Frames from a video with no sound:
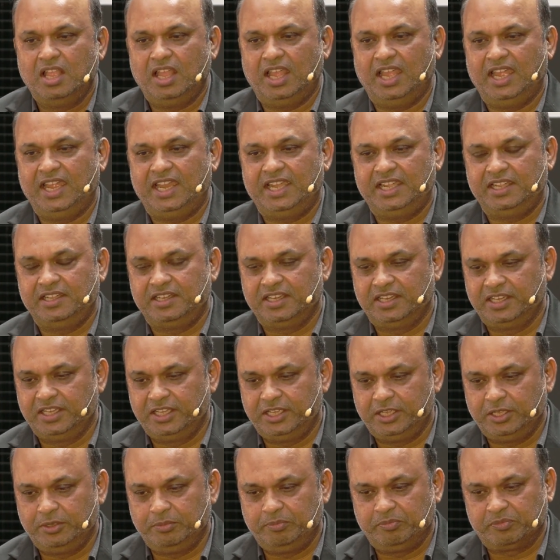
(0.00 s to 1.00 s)
And,
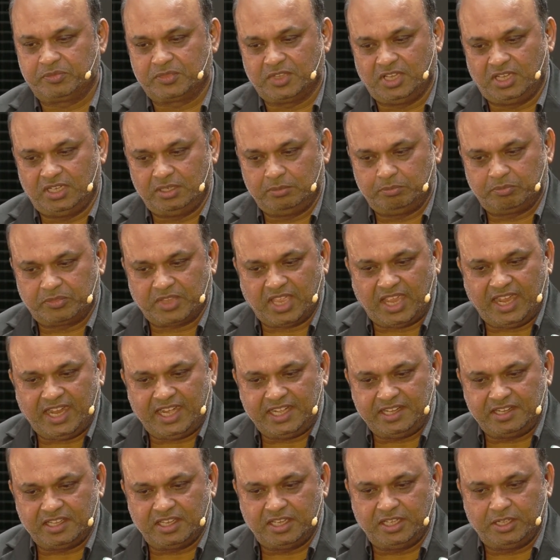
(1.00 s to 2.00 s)
um, um,
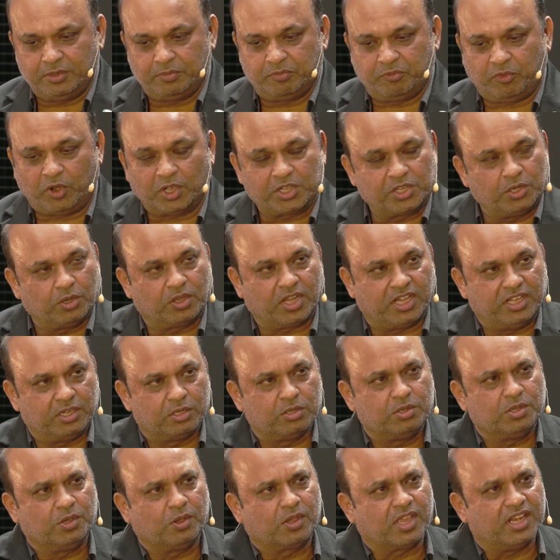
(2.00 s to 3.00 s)
and uh, what you can
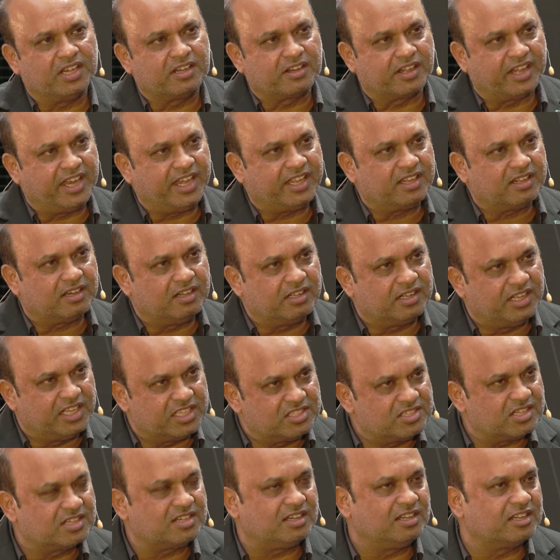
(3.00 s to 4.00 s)
do, you can create a
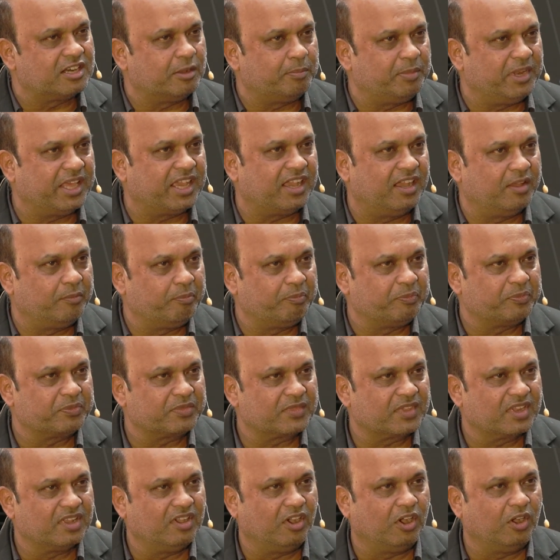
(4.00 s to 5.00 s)
digital replica
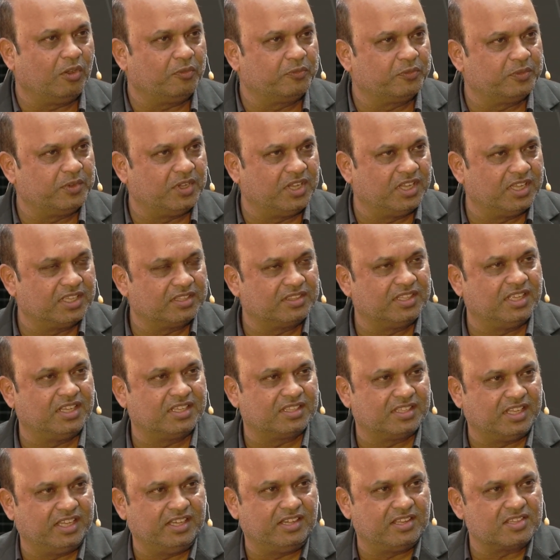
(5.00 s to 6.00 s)
of uh,
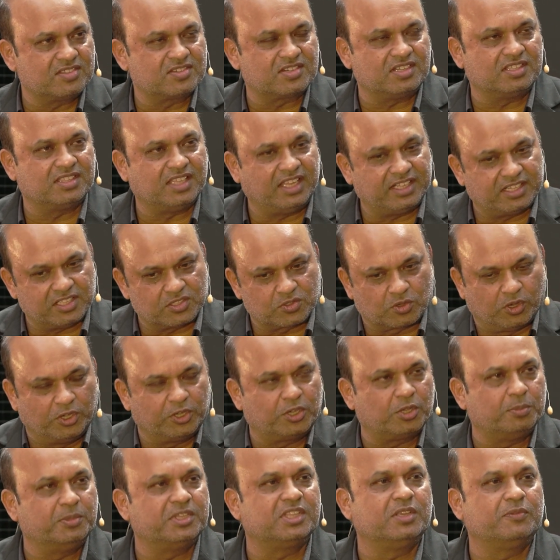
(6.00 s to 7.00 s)
the, the industry. That is going
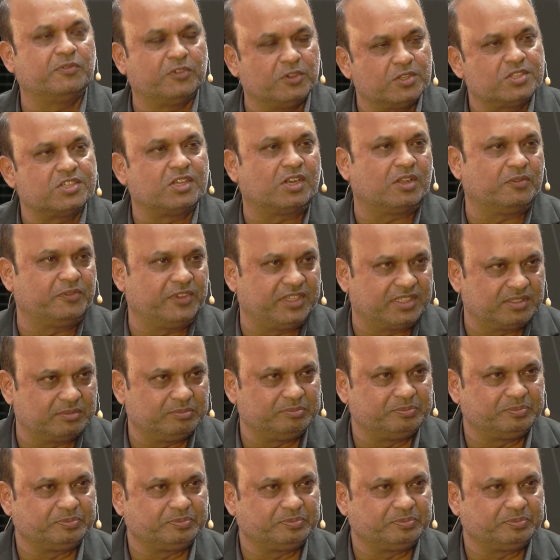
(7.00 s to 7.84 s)
to be the future of it.